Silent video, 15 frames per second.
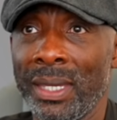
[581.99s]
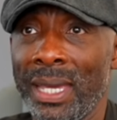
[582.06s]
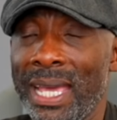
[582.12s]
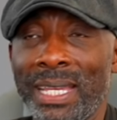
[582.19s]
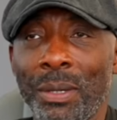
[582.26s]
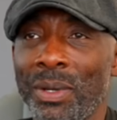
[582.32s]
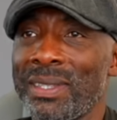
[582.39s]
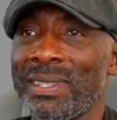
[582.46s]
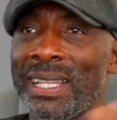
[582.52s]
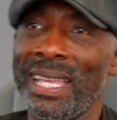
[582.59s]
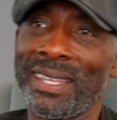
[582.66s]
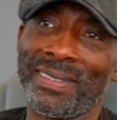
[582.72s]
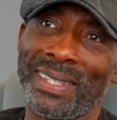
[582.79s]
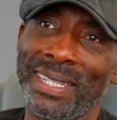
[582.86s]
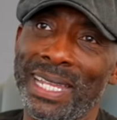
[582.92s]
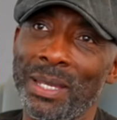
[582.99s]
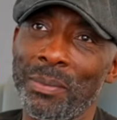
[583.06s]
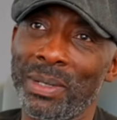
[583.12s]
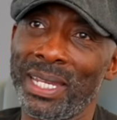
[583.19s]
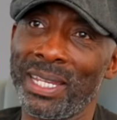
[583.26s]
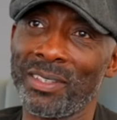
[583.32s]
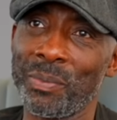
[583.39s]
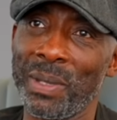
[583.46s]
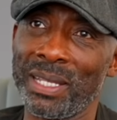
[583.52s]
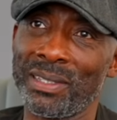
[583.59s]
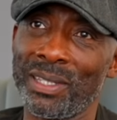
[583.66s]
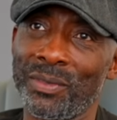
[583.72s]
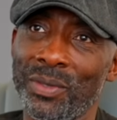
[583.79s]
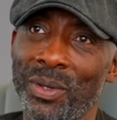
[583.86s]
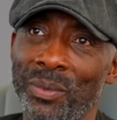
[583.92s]
And that was the last thing anybody
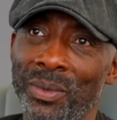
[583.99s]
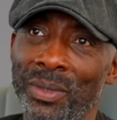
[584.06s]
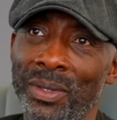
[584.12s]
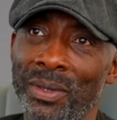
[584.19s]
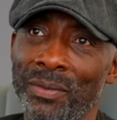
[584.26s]
expected from.